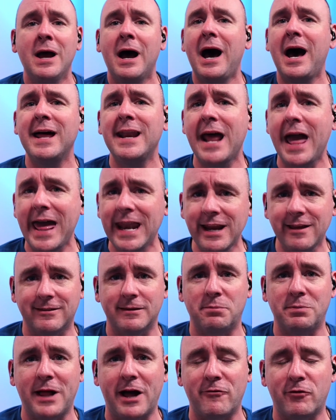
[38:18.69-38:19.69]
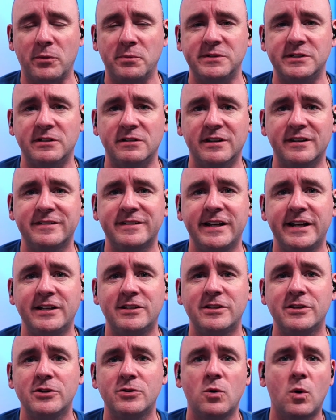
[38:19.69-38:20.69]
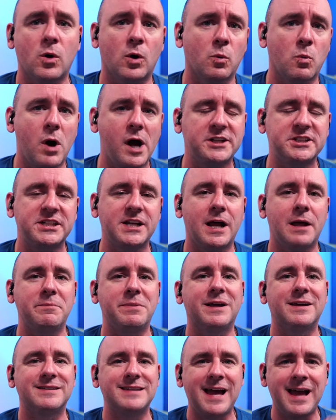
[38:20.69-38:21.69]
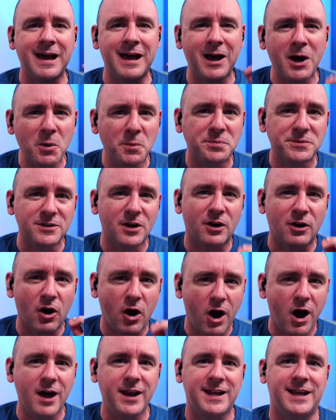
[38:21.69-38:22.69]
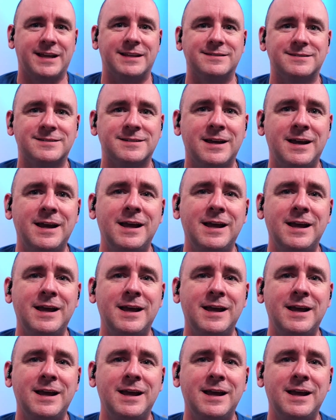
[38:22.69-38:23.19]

on any of the platforms you're listening to or watching on, because that helps our audience